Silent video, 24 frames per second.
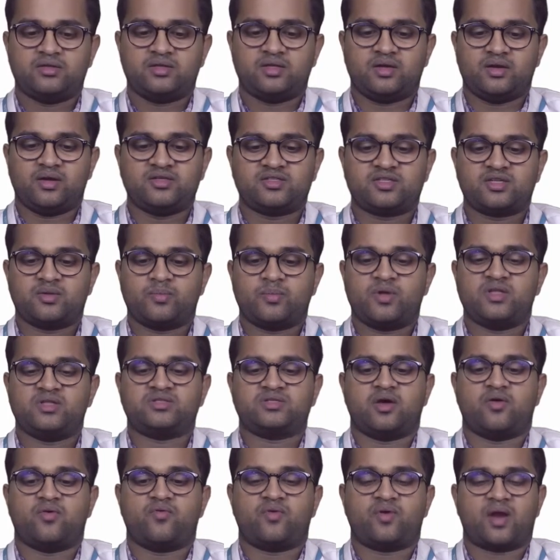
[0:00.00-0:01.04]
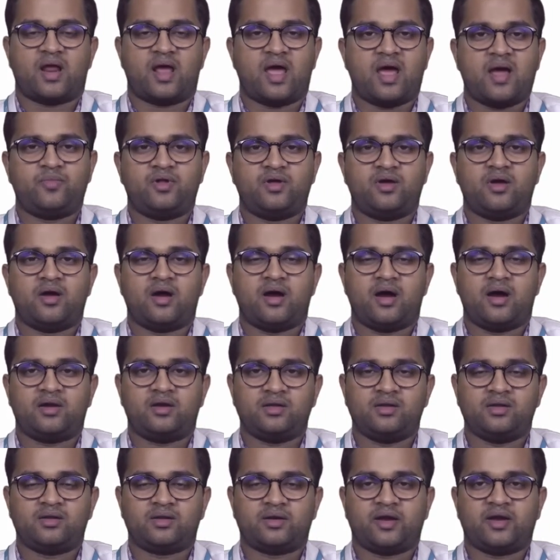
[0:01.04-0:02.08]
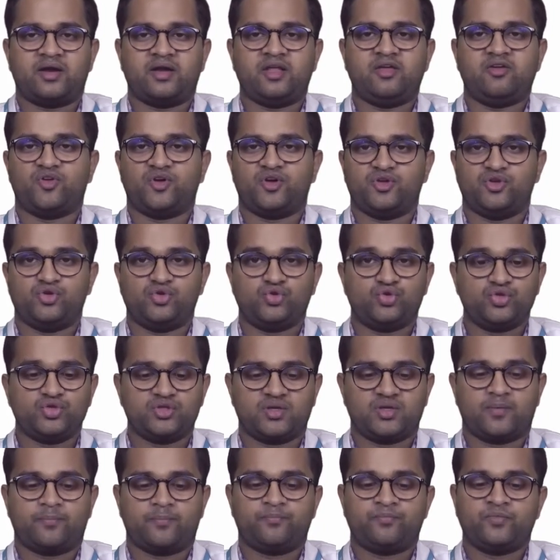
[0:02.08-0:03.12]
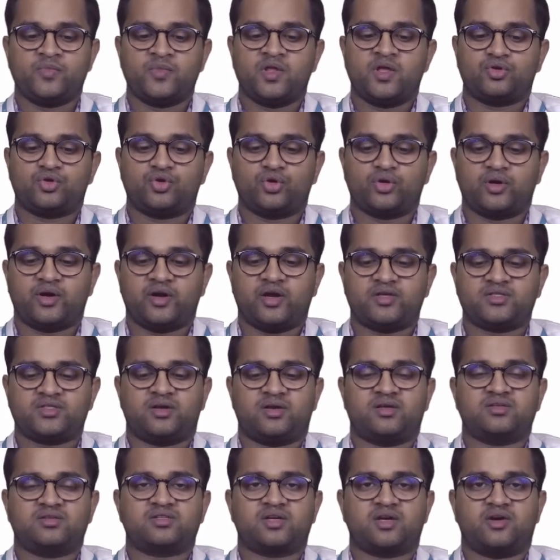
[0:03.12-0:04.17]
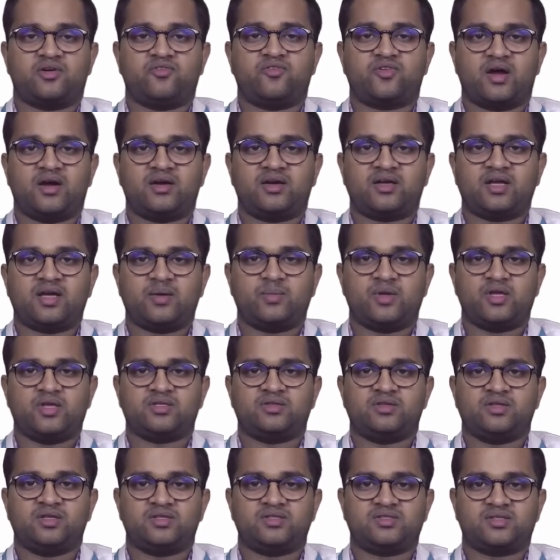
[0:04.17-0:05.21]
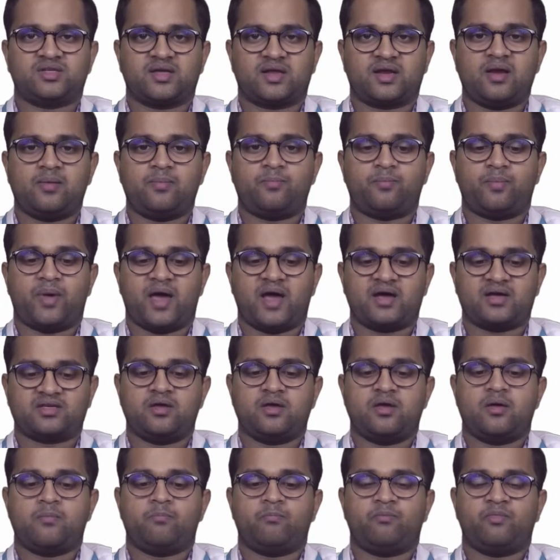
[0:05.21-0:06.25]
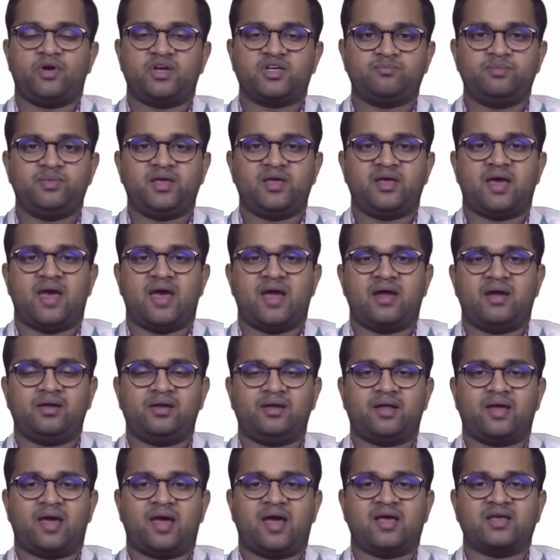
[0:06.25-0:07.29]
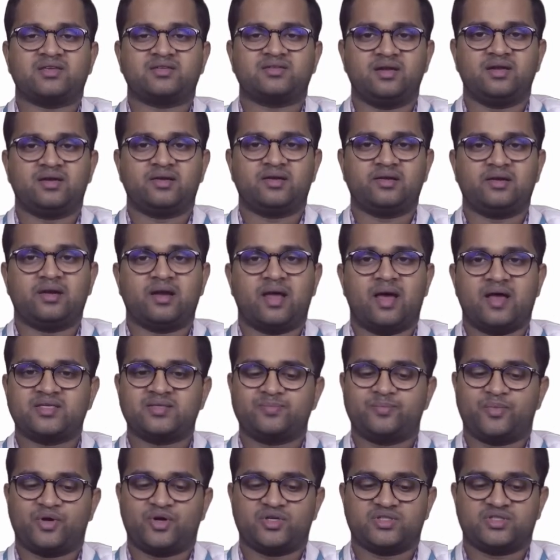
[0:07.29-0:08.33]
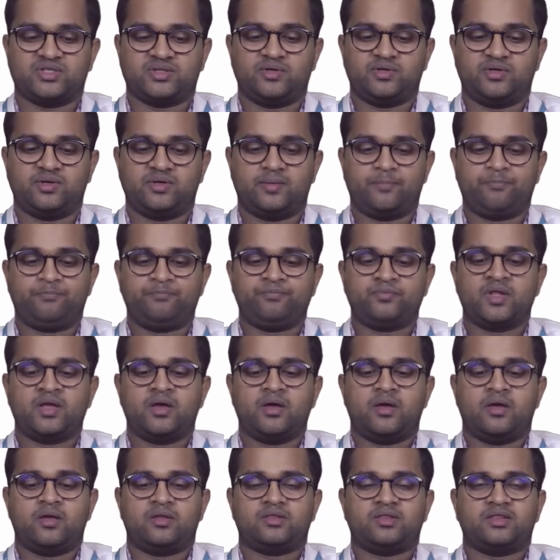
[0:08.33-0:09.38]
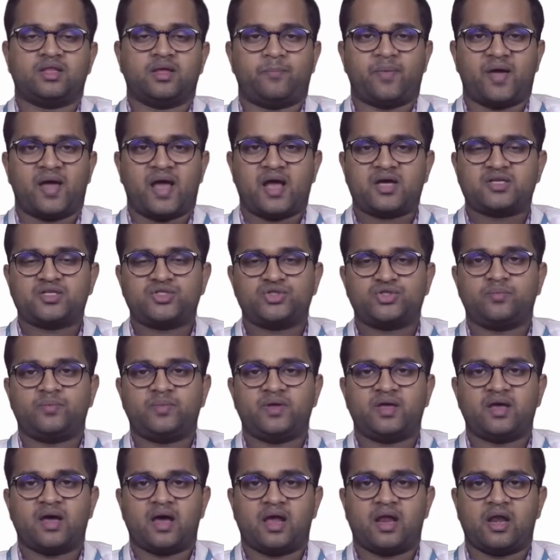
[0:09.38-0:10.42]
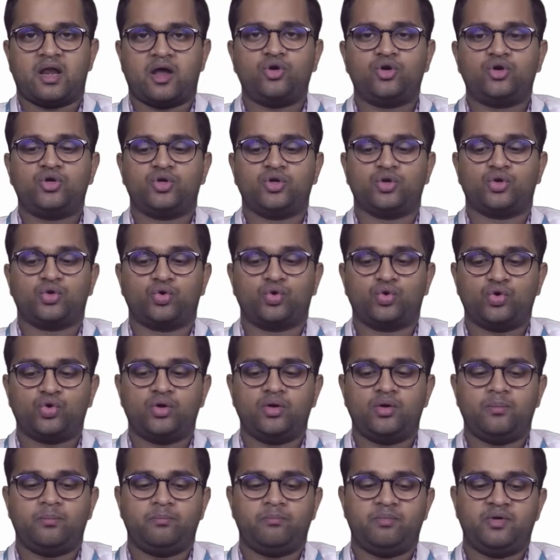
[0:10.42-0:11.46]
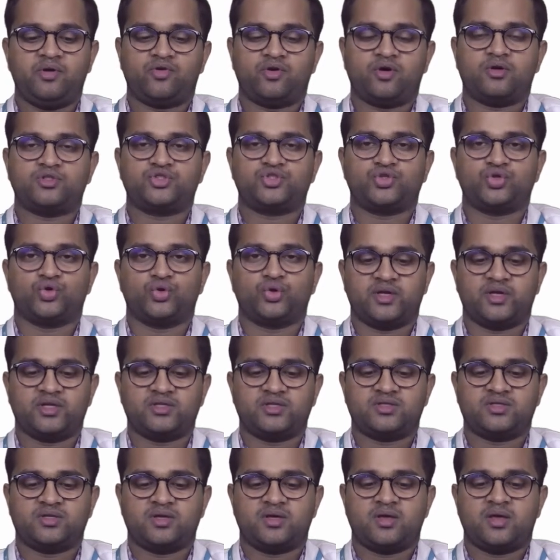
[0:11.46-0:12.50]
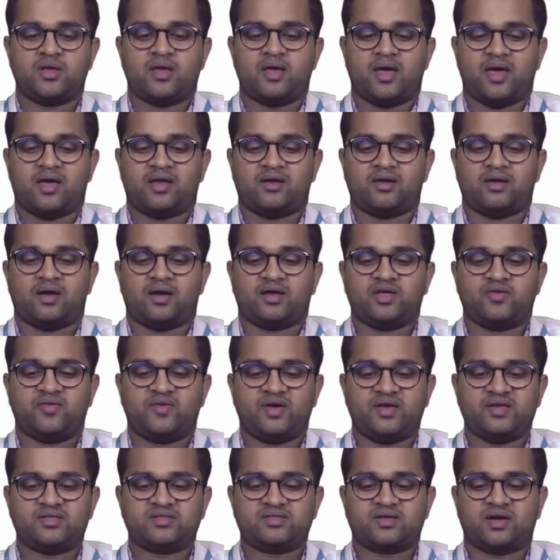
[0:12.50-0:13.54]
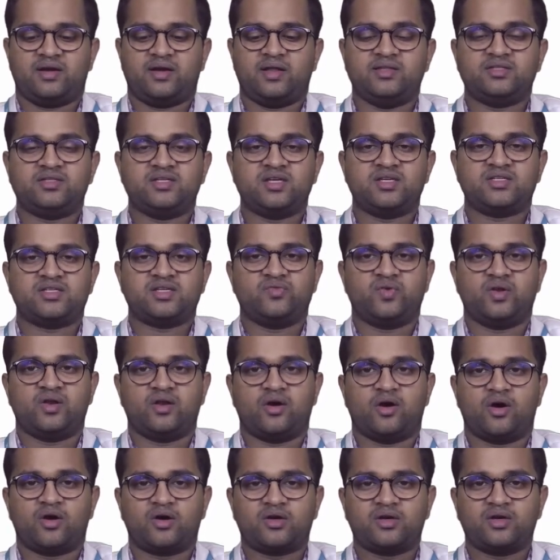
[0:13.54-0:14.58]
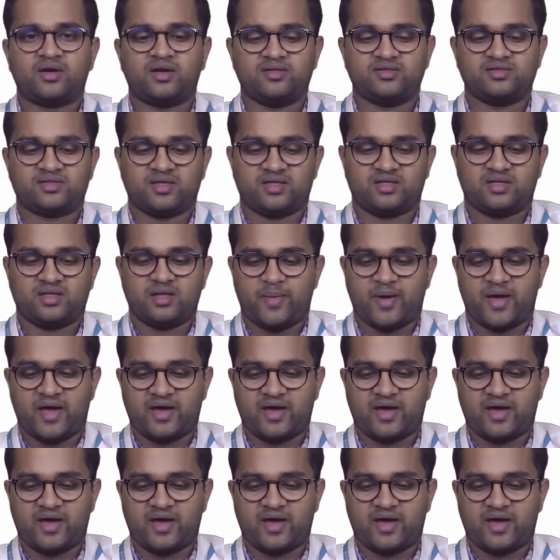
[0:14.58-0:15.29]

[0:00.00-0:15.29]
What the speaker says: The instruments are wrapped until ready for use. To reduce the risk of contamination, the sterile packs must be handled as little as possible. The packs should be allowed to cool before storage, and otherwise condensation will occur inside the